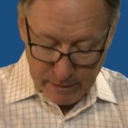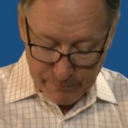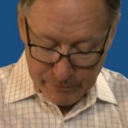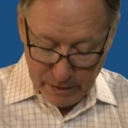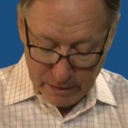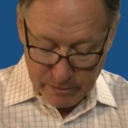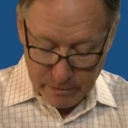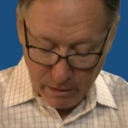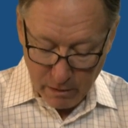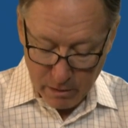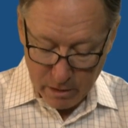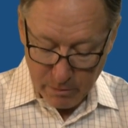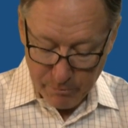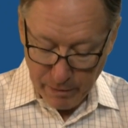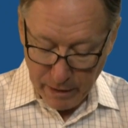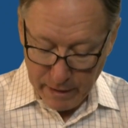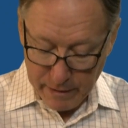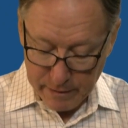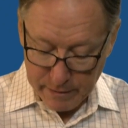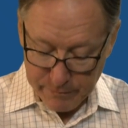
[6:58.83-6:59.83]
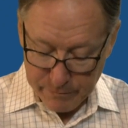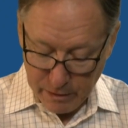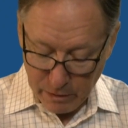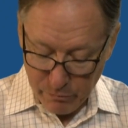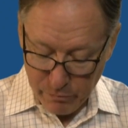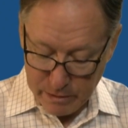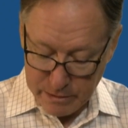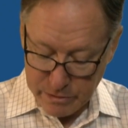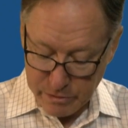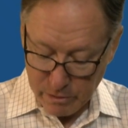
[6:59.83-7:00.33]
They talk about it, they
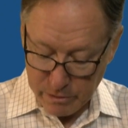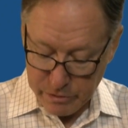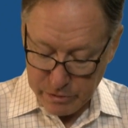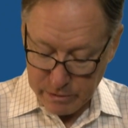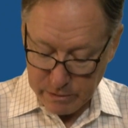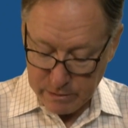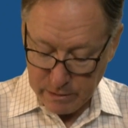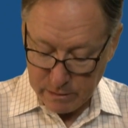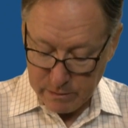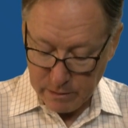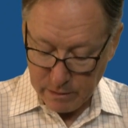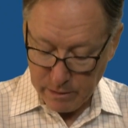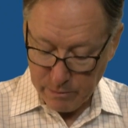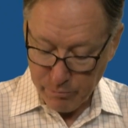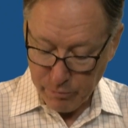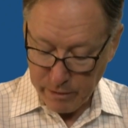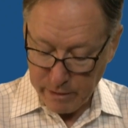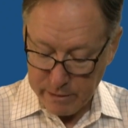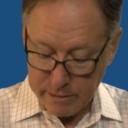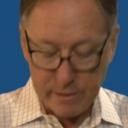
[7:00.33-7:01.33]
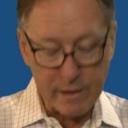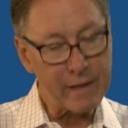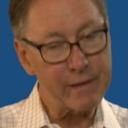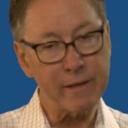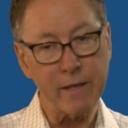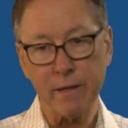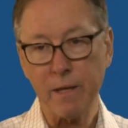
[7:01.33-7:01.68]
research it, they deliberate, and then